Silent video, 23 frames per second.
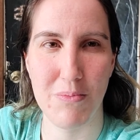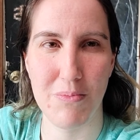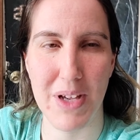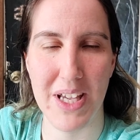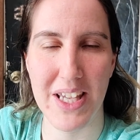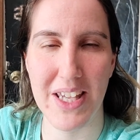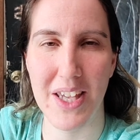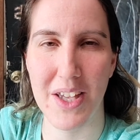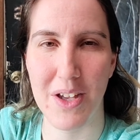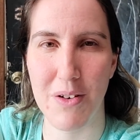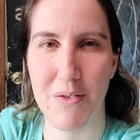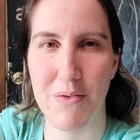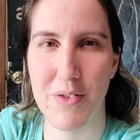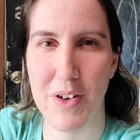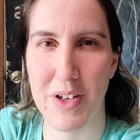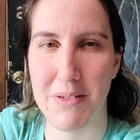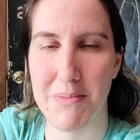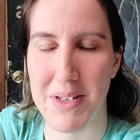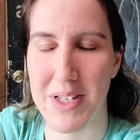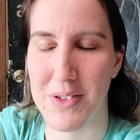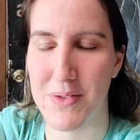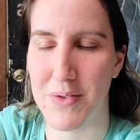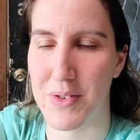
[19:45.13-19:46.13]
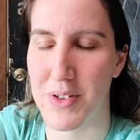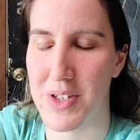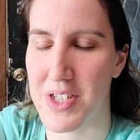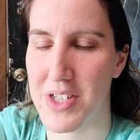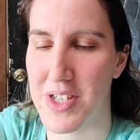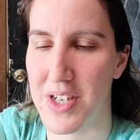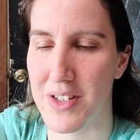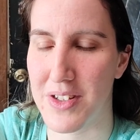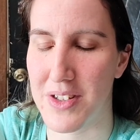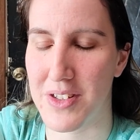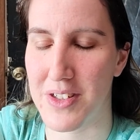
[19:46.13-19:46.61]
making GoFundMes for
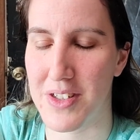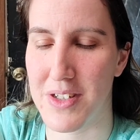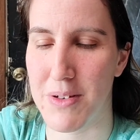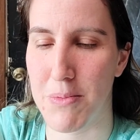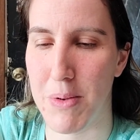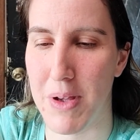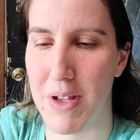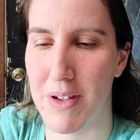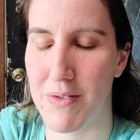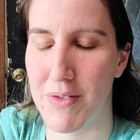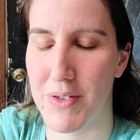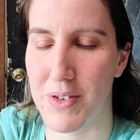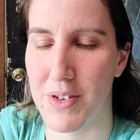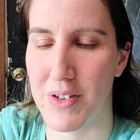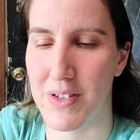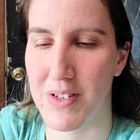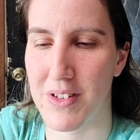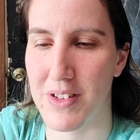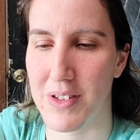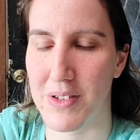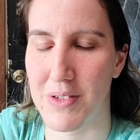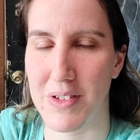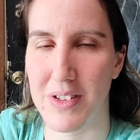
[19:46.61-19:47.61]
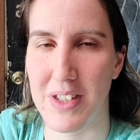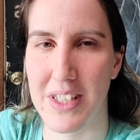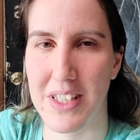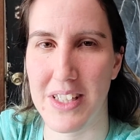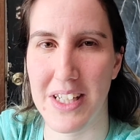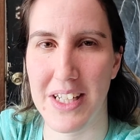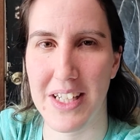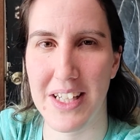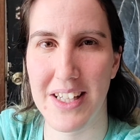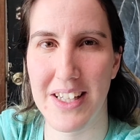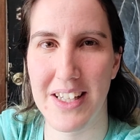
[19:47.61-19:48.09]
each other to pay for literally
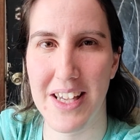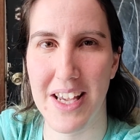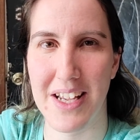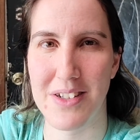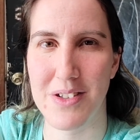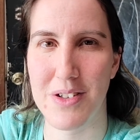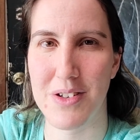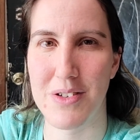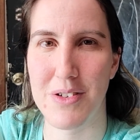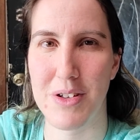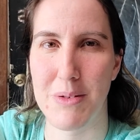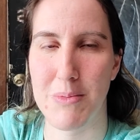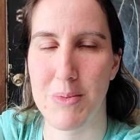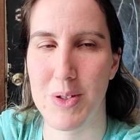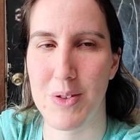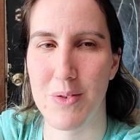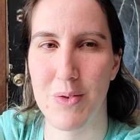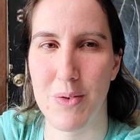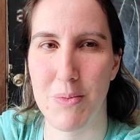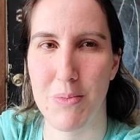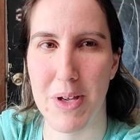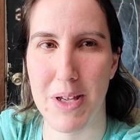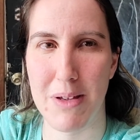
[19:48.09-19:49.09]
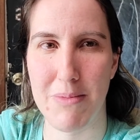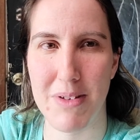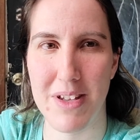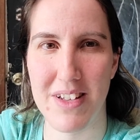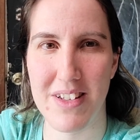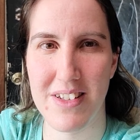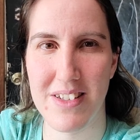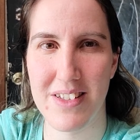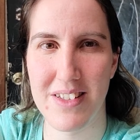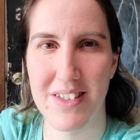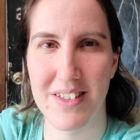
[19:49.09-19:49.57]
like cancer treatment for
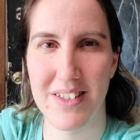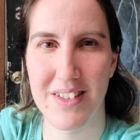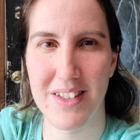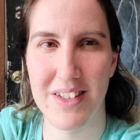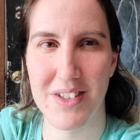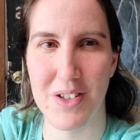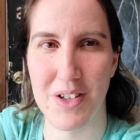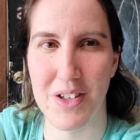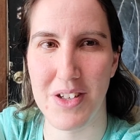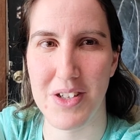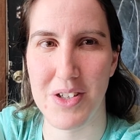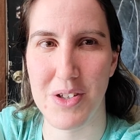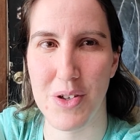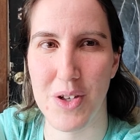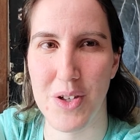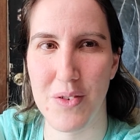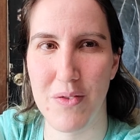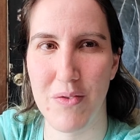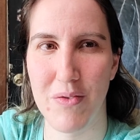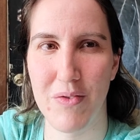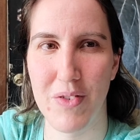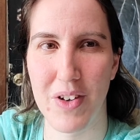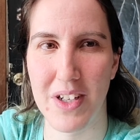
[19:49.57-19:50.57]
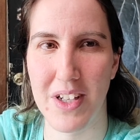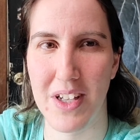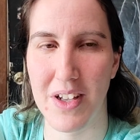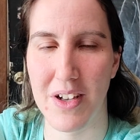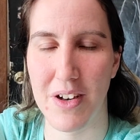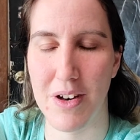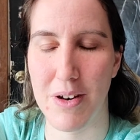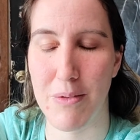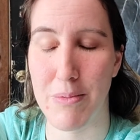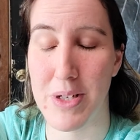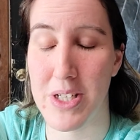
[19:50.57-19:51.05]
babies because our country is
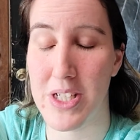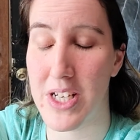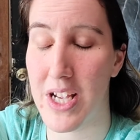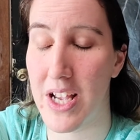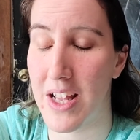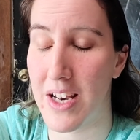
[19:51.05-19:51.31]
fucking garbage.